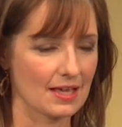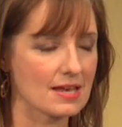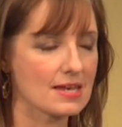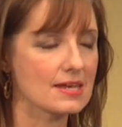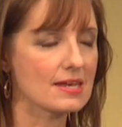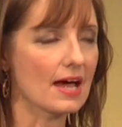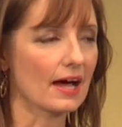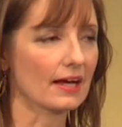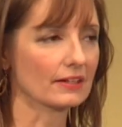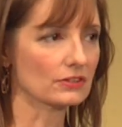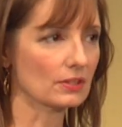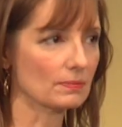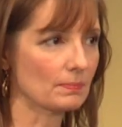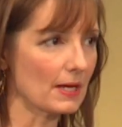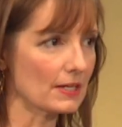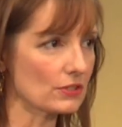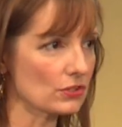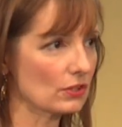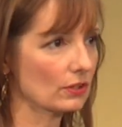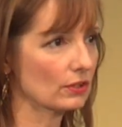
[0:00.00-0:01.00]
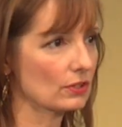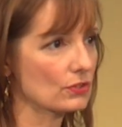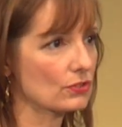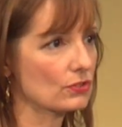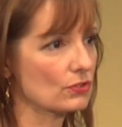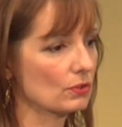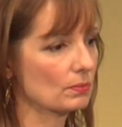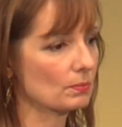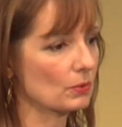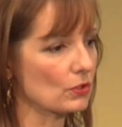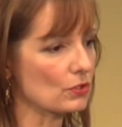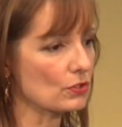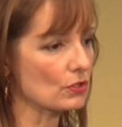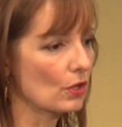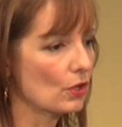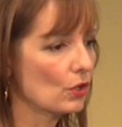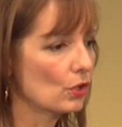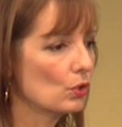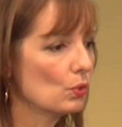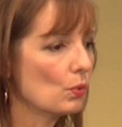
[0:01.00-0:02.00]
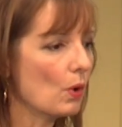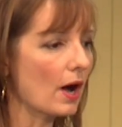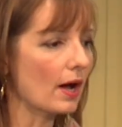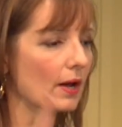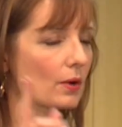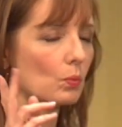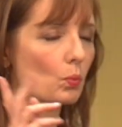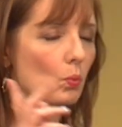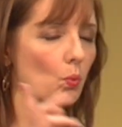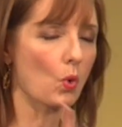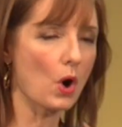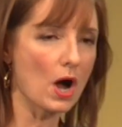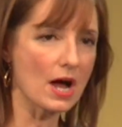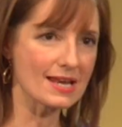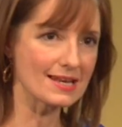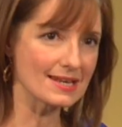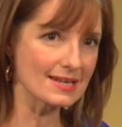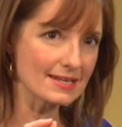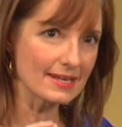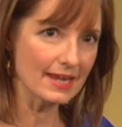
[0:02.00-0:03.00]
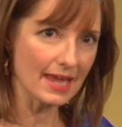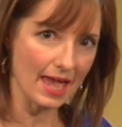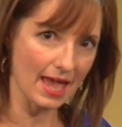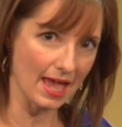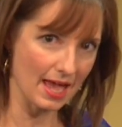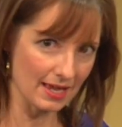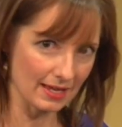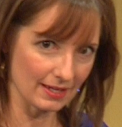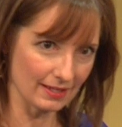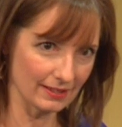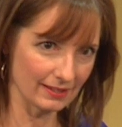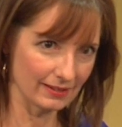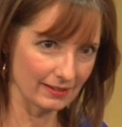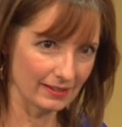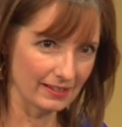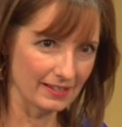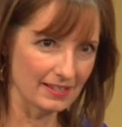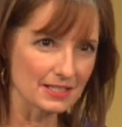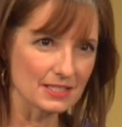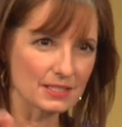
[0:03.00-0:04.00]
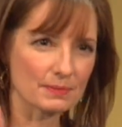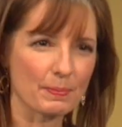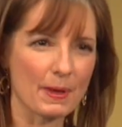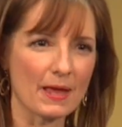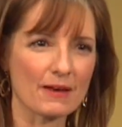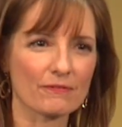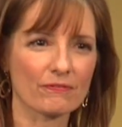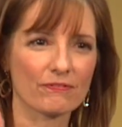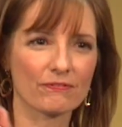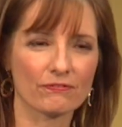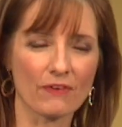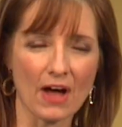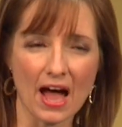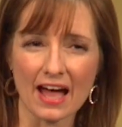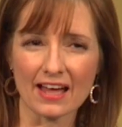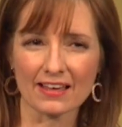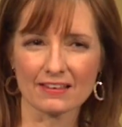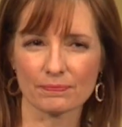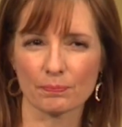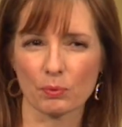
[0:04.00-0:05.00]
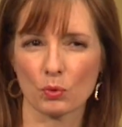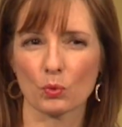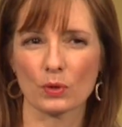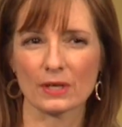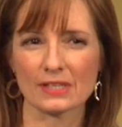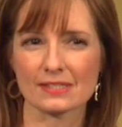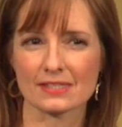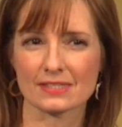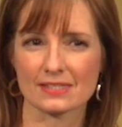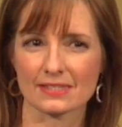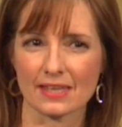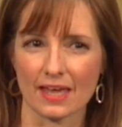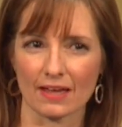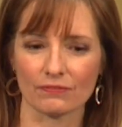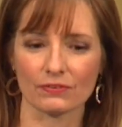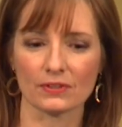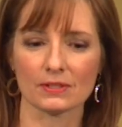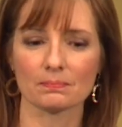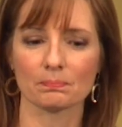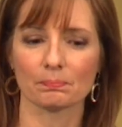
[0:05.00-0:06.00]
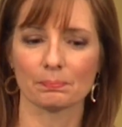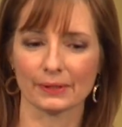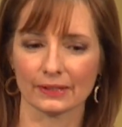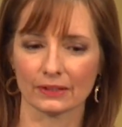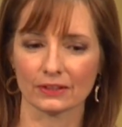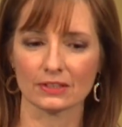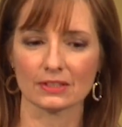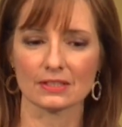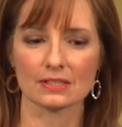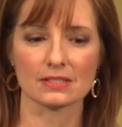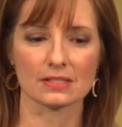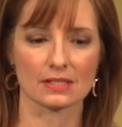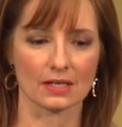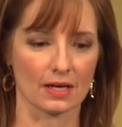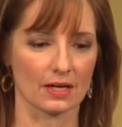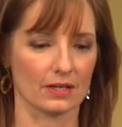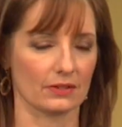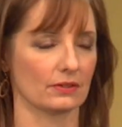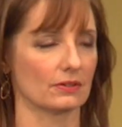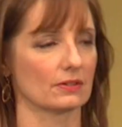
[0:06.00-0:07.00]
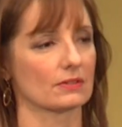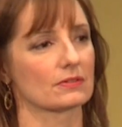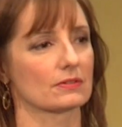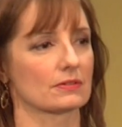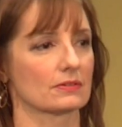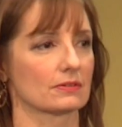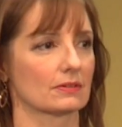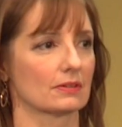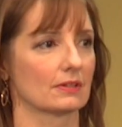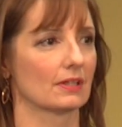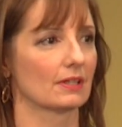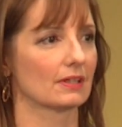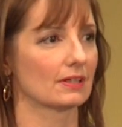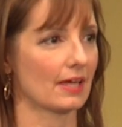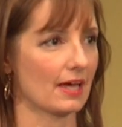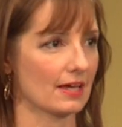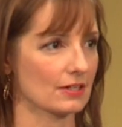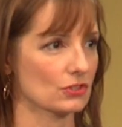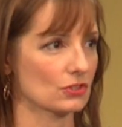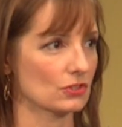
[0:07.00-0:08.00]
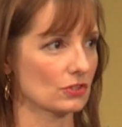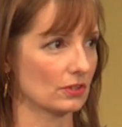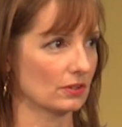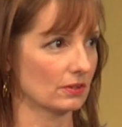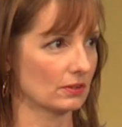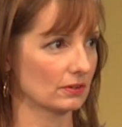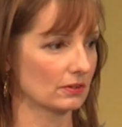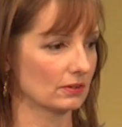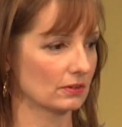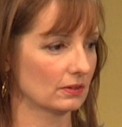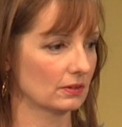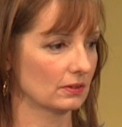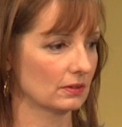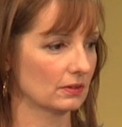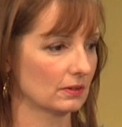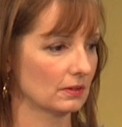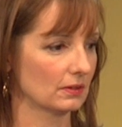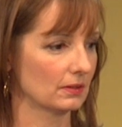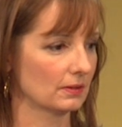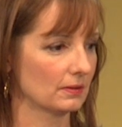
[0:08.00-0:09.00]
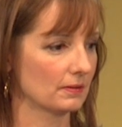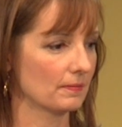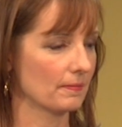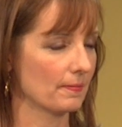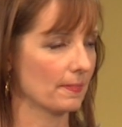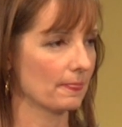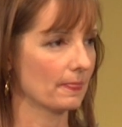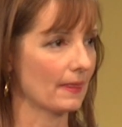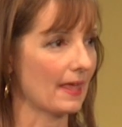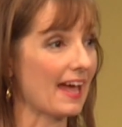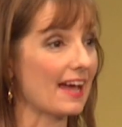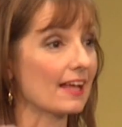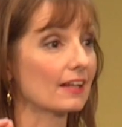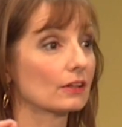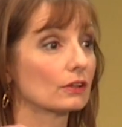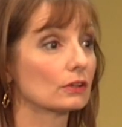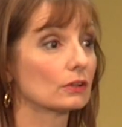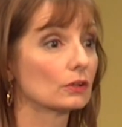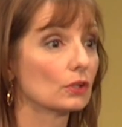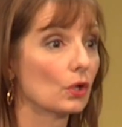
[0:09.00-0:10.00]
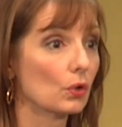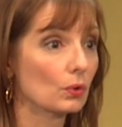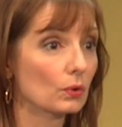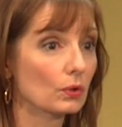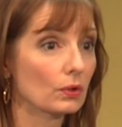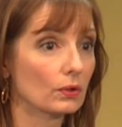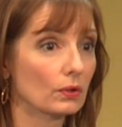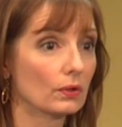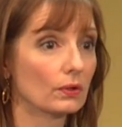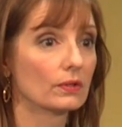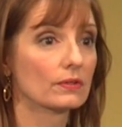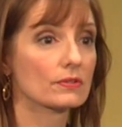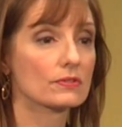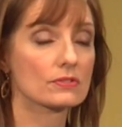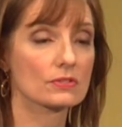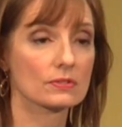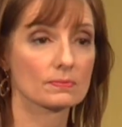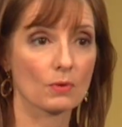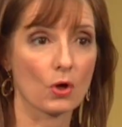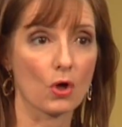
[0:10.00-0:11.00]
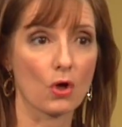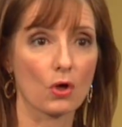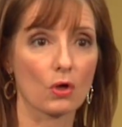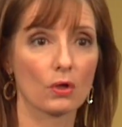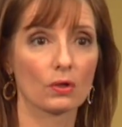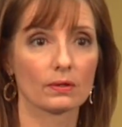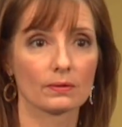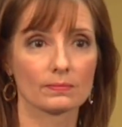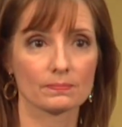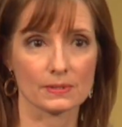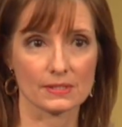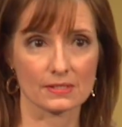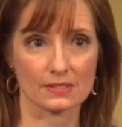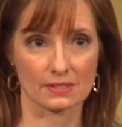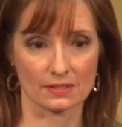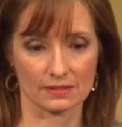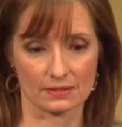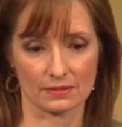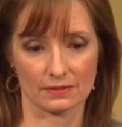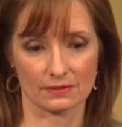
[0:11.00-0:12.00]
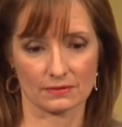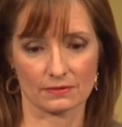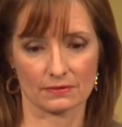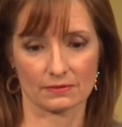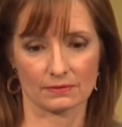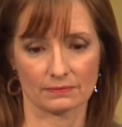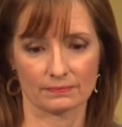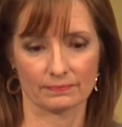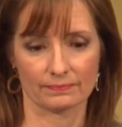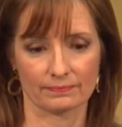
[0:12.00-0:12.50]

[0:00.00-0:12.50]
Not to mention consumers who on one day spent $5.7 billion last year at local small businesses.